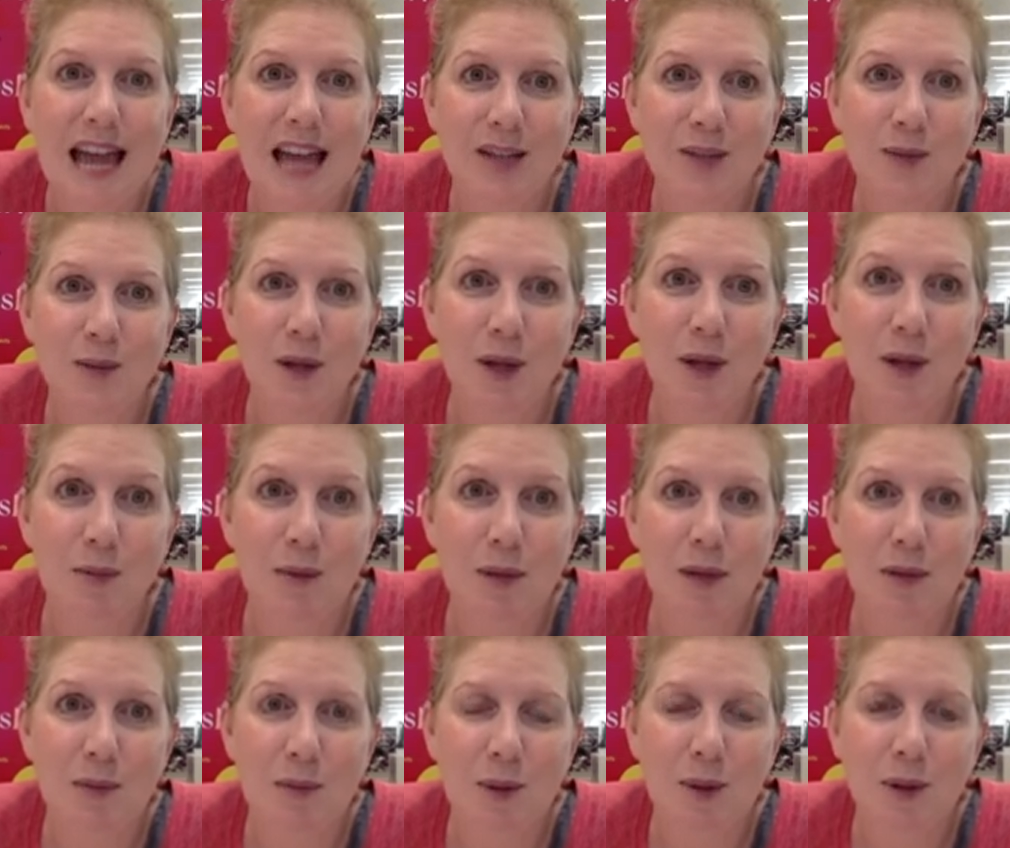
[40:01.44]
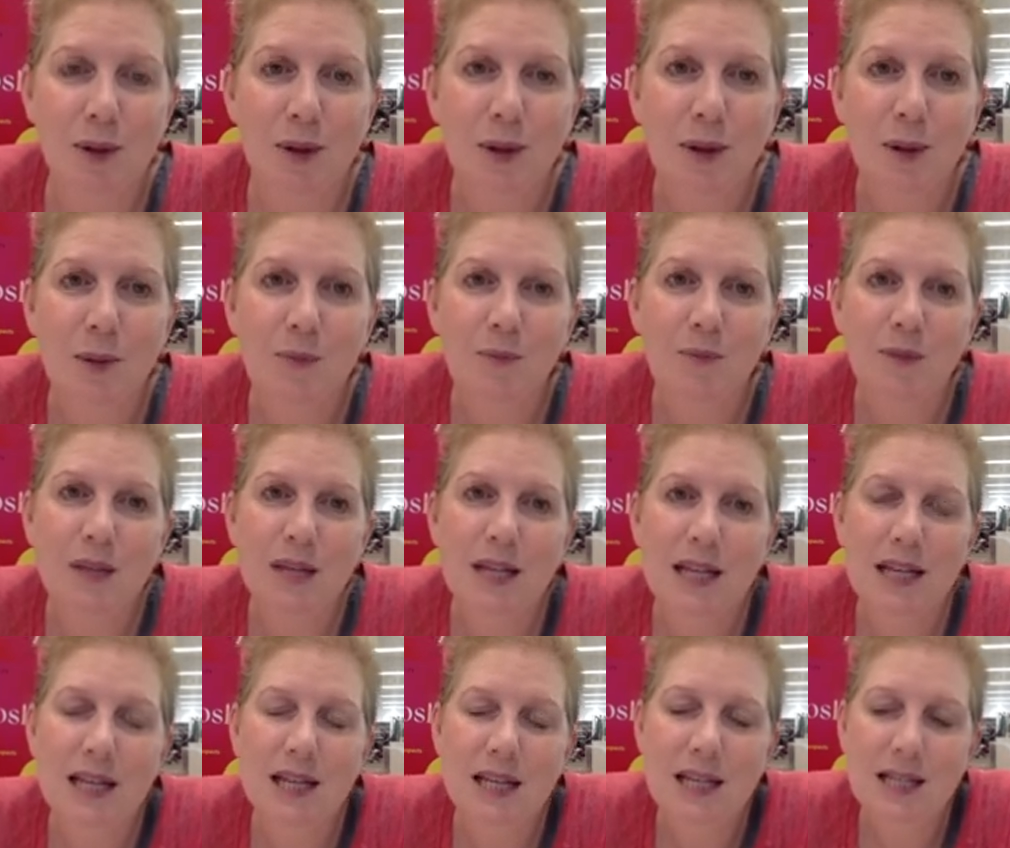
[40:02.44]
with other people.
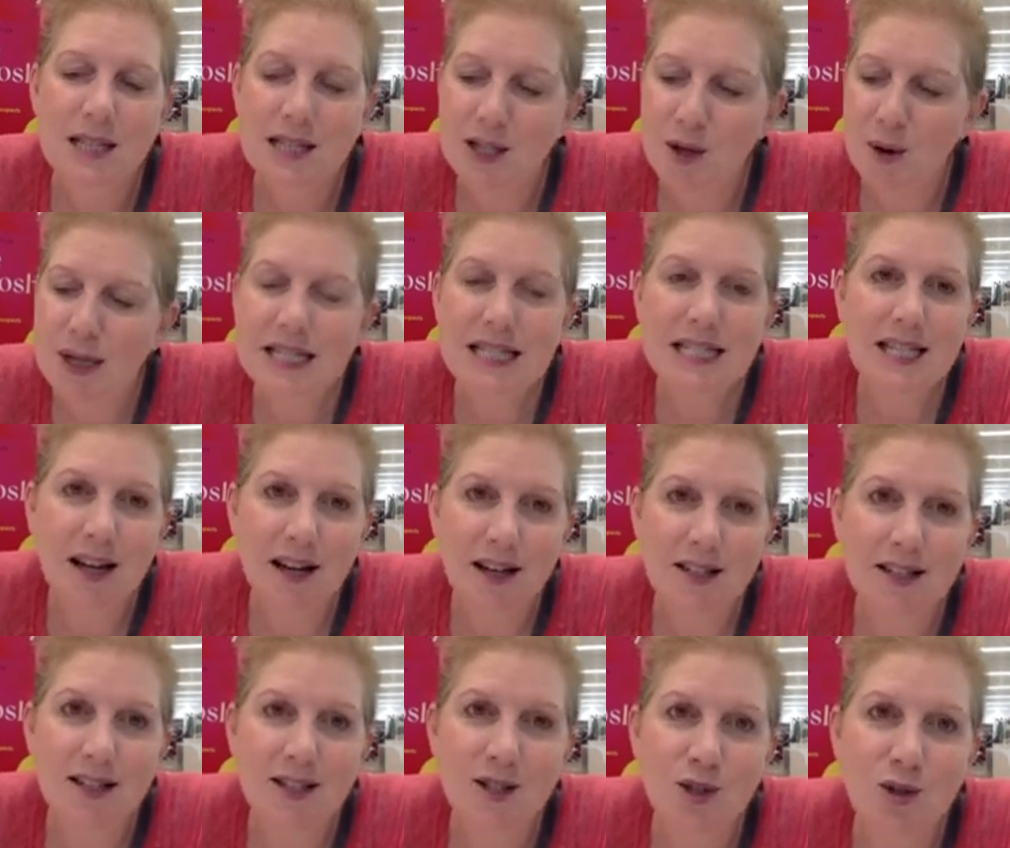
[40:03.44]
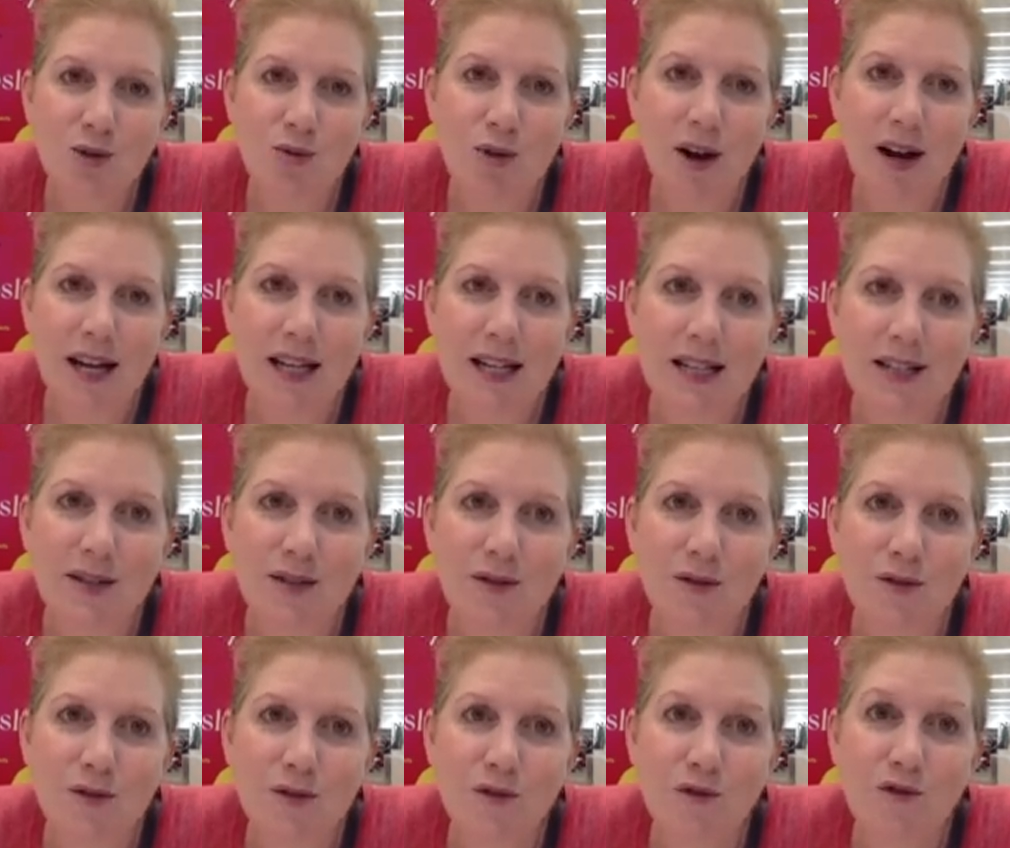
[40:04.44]
So I started to write
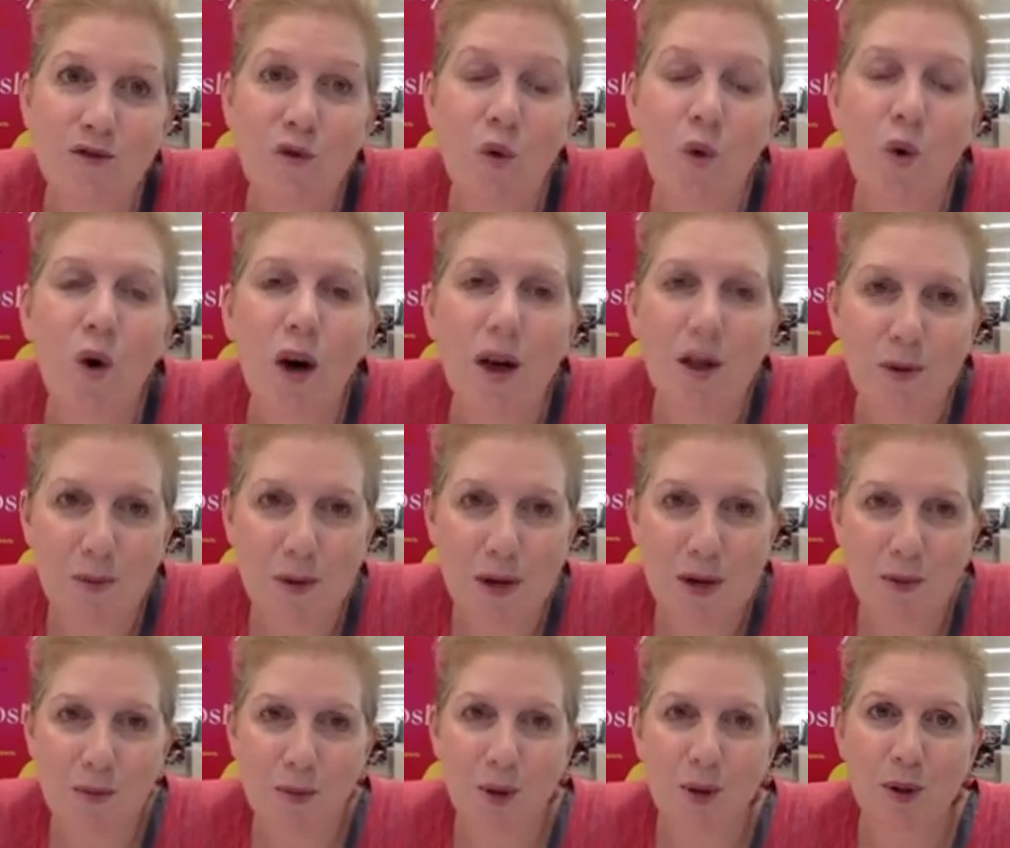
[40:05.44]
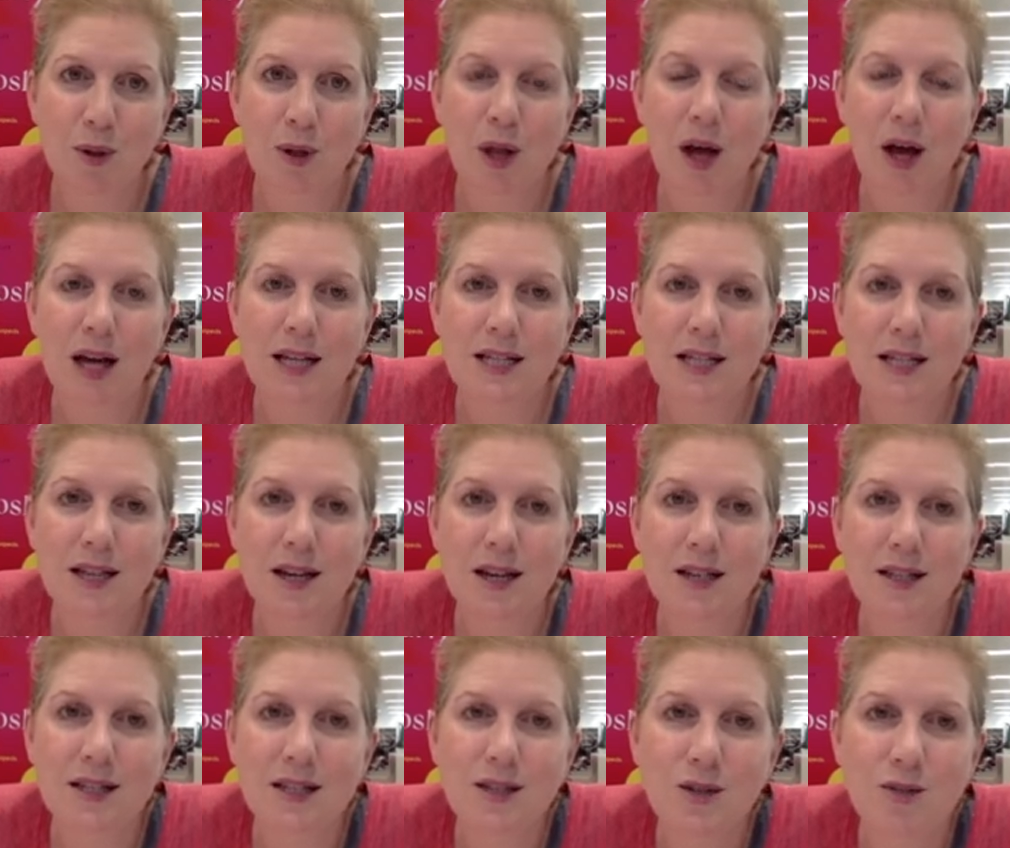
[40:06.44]
for other people. I
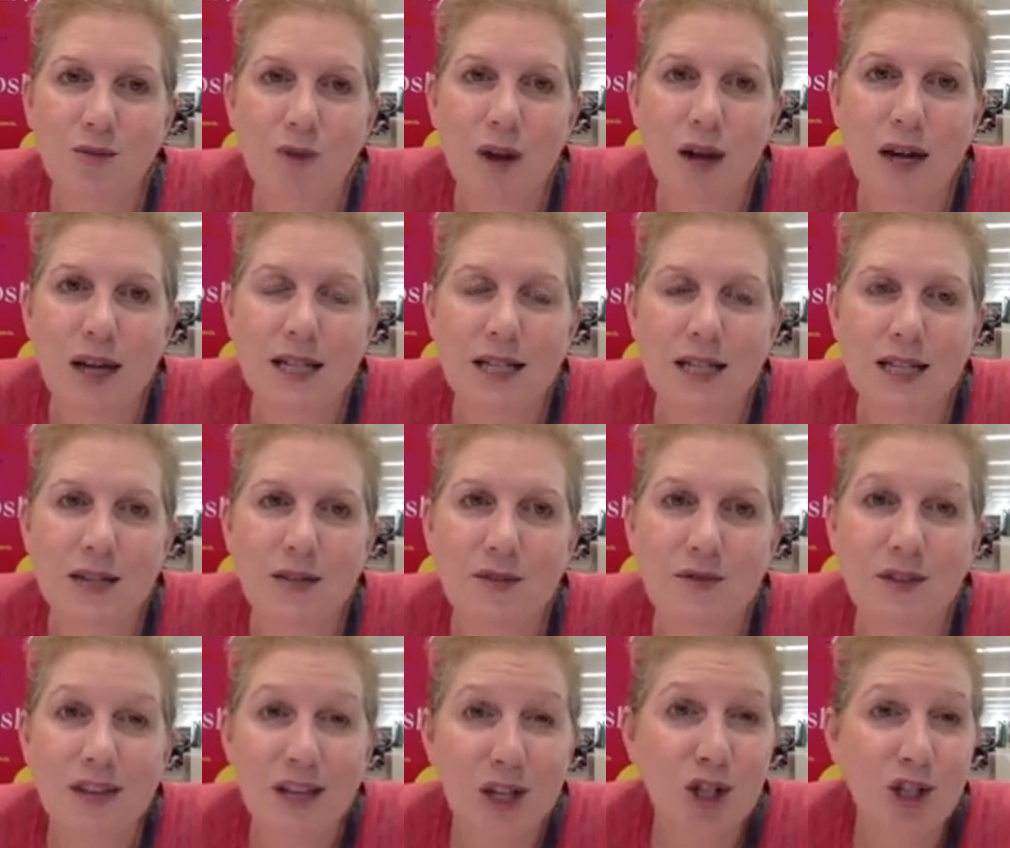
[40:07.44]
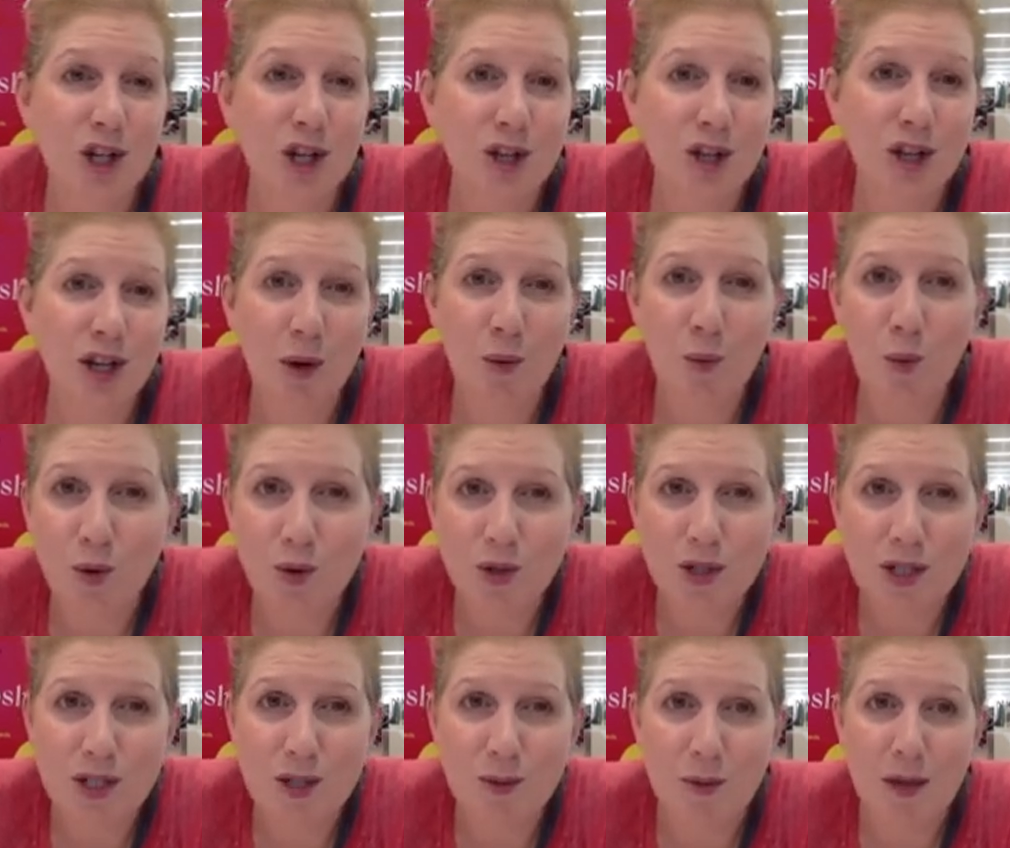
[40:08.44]
started to write fiction that I
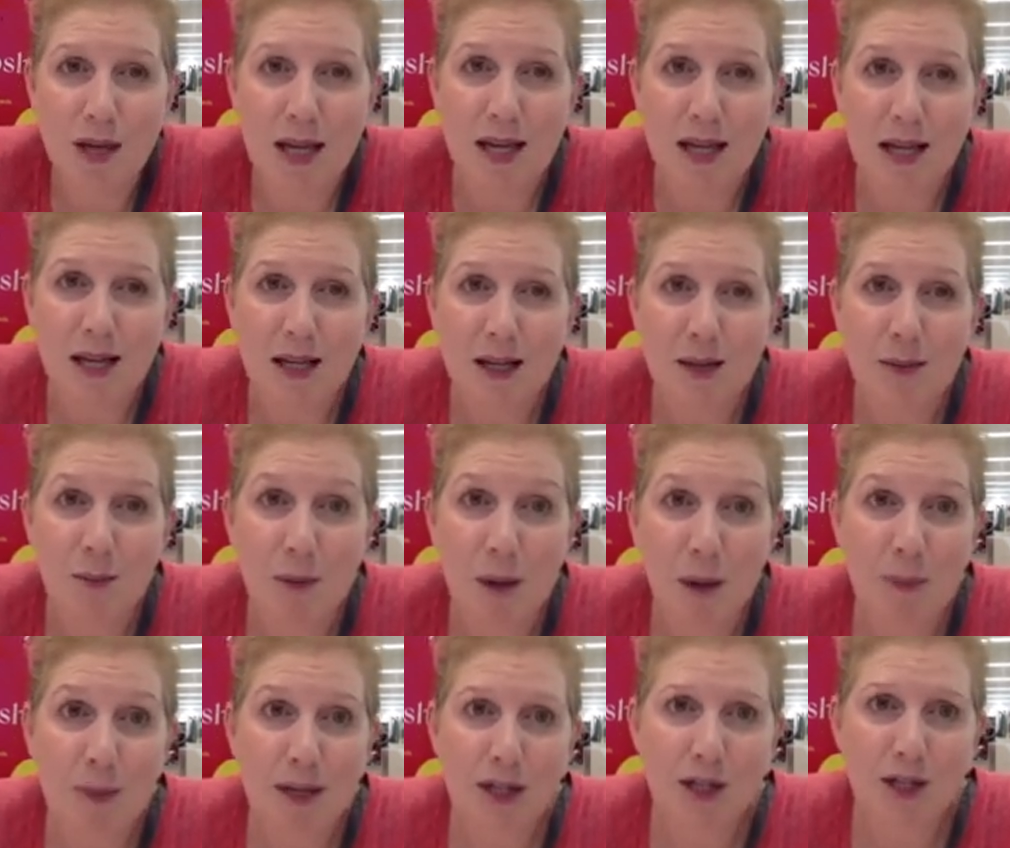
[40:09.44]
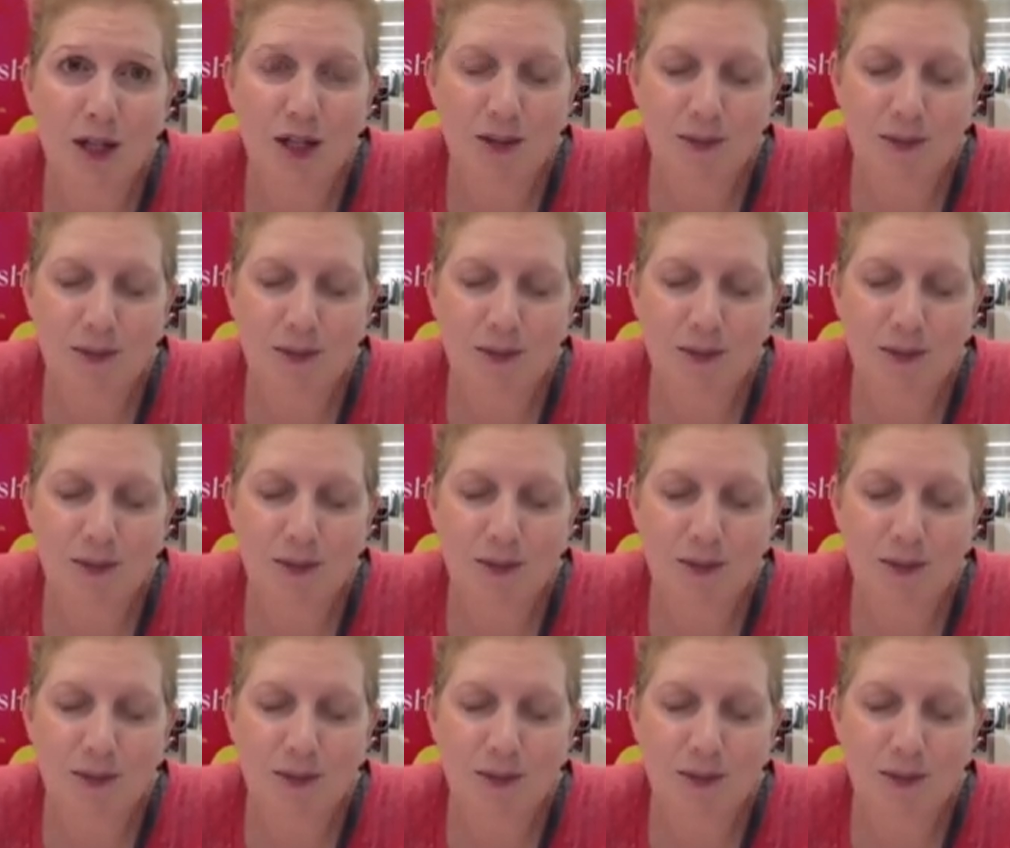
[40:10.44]
wanted to be published.